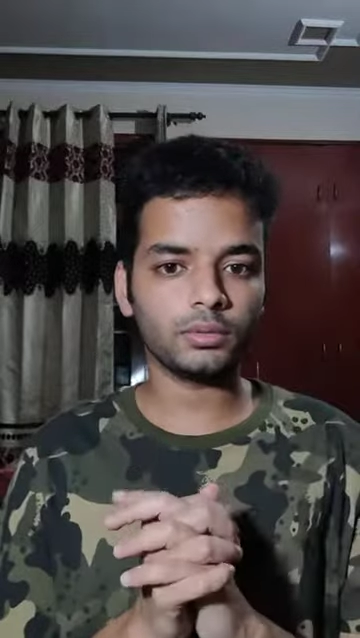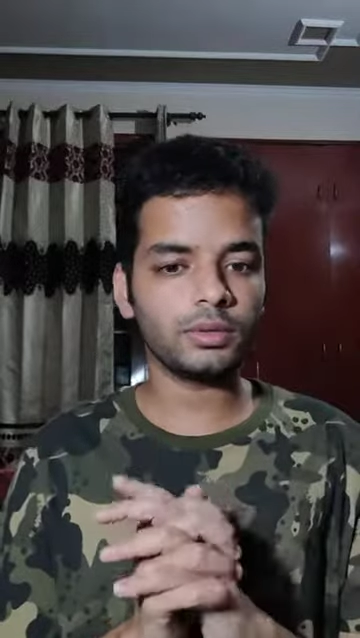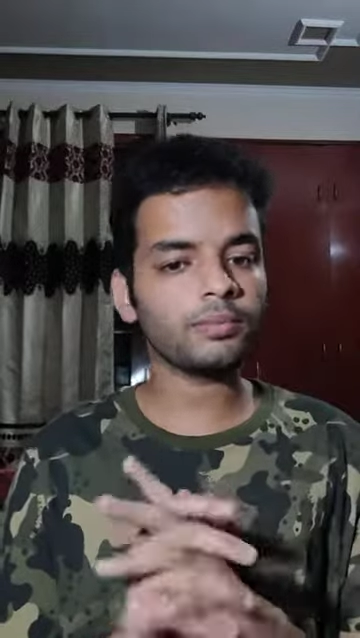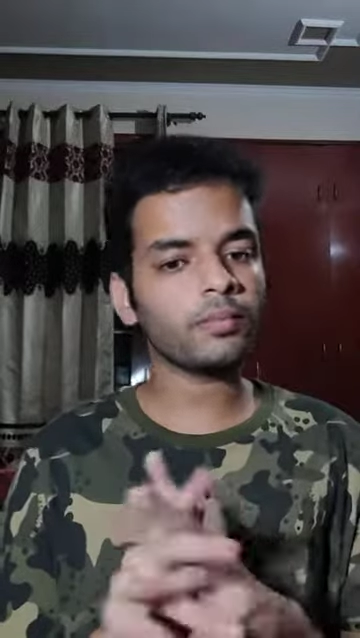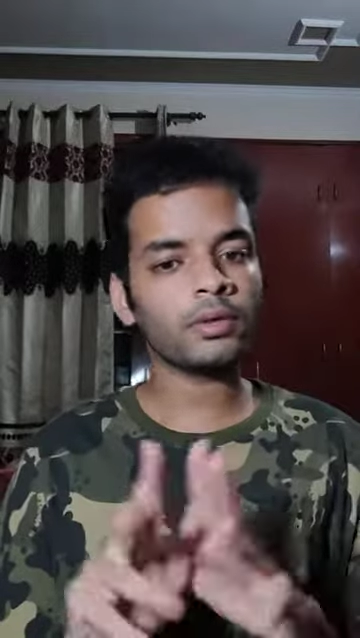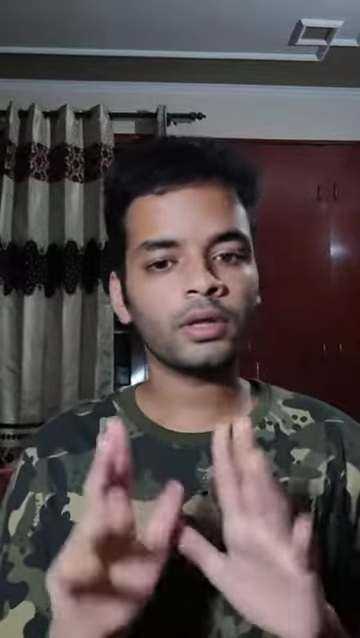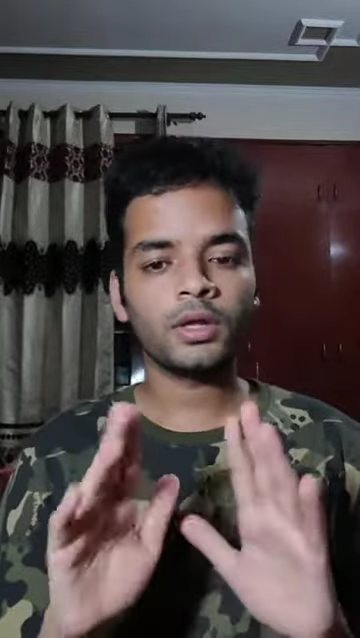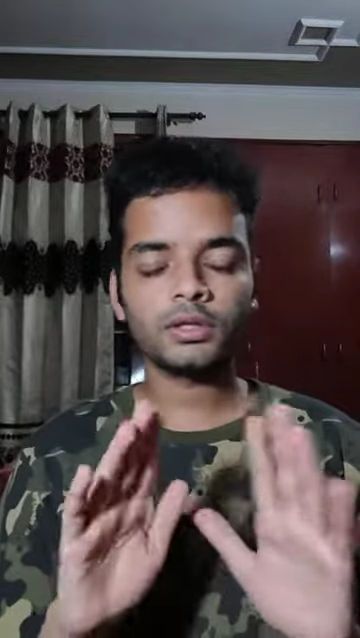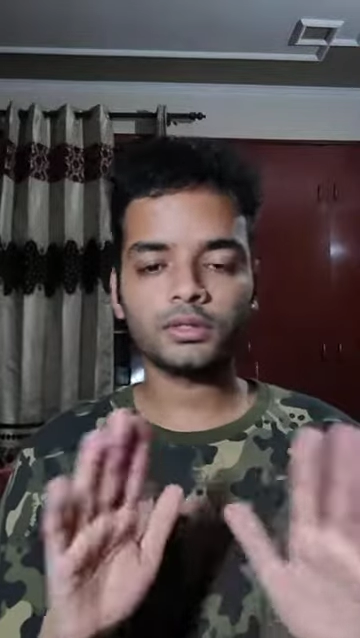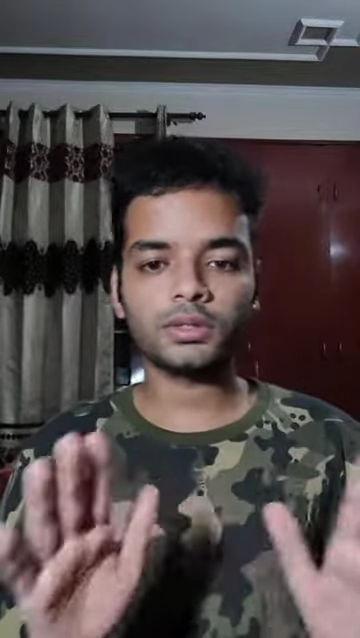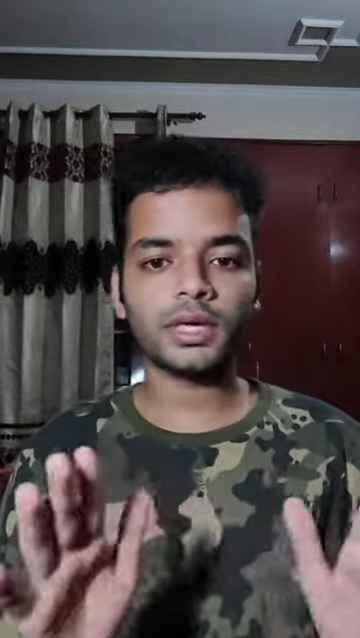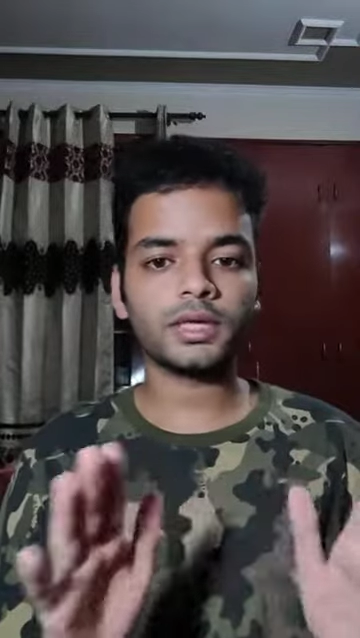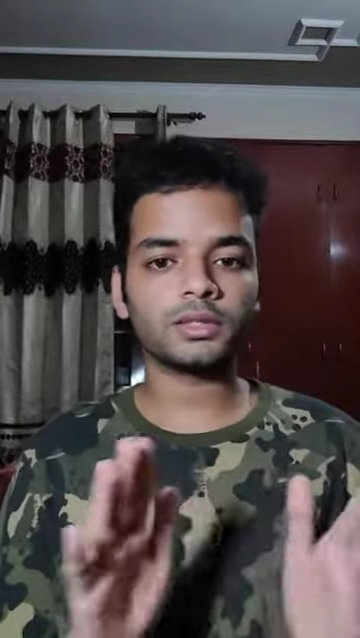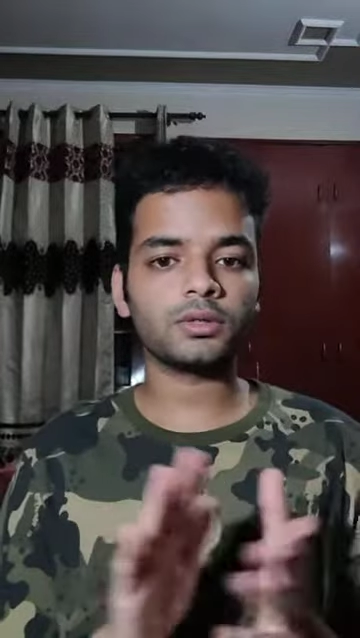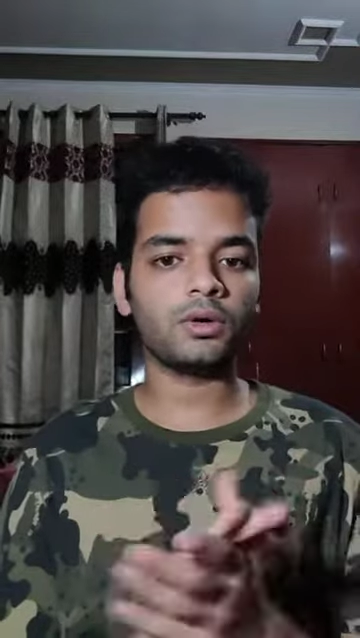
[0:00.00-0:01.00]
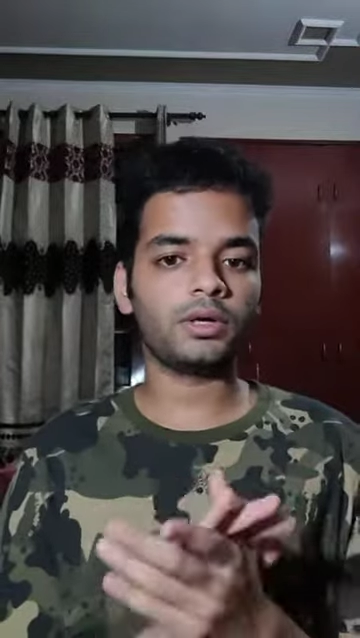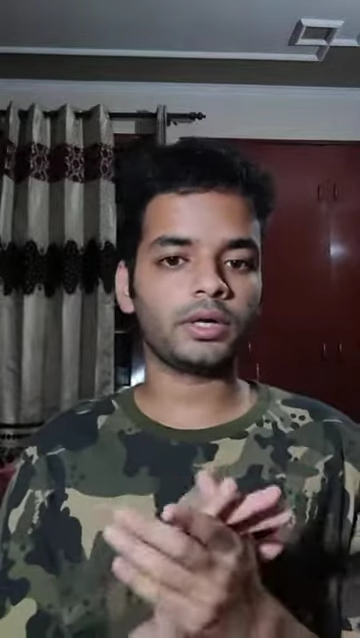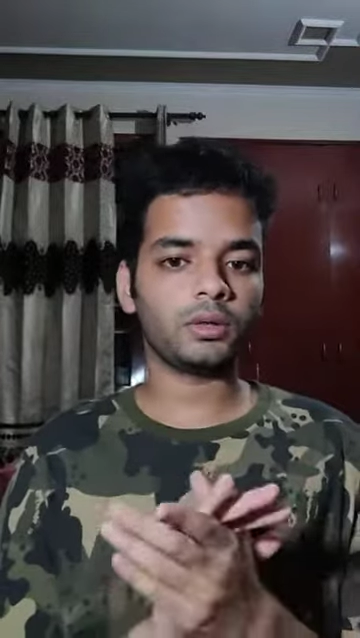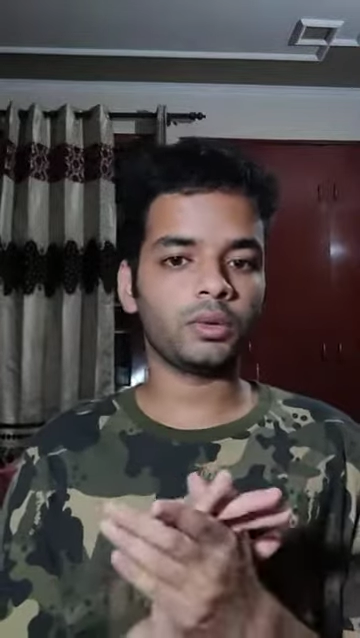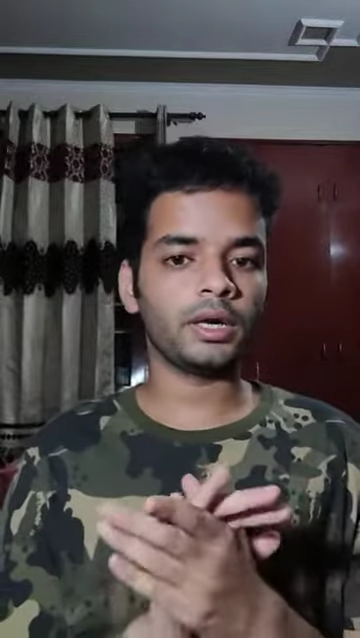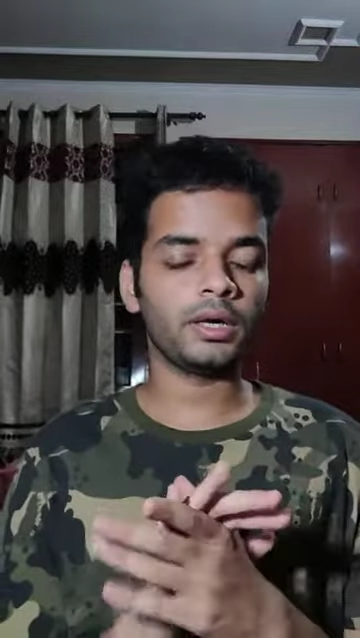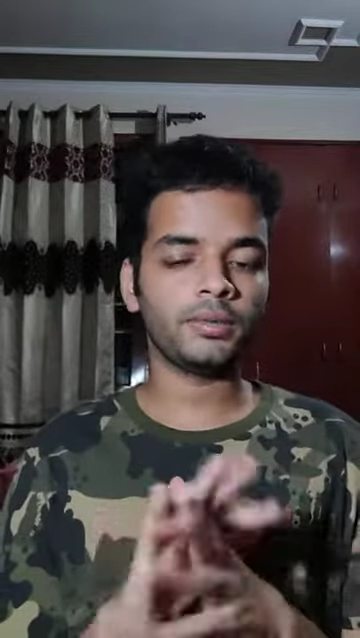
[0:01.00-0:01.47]
the beam, so that is not
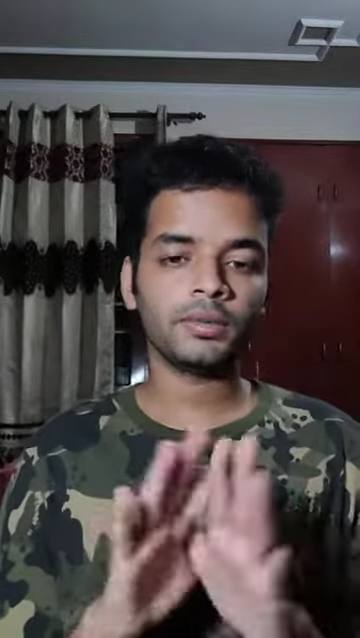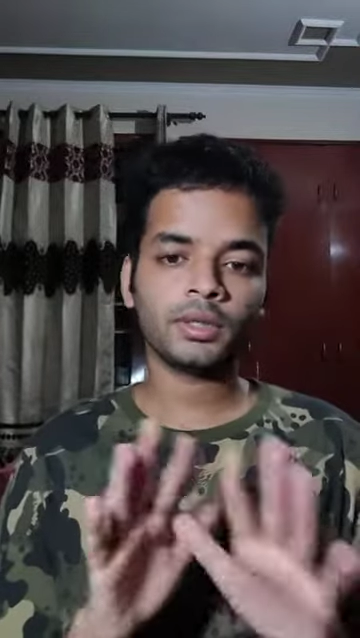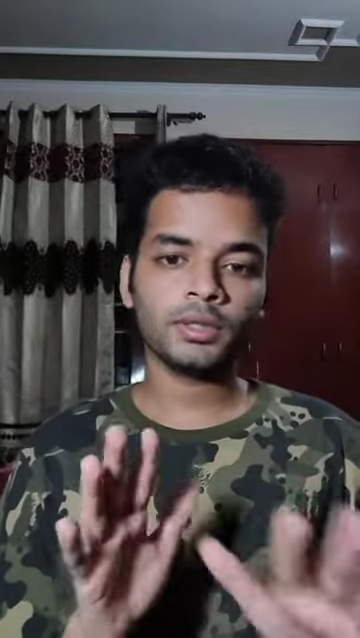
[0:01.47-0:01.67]
required.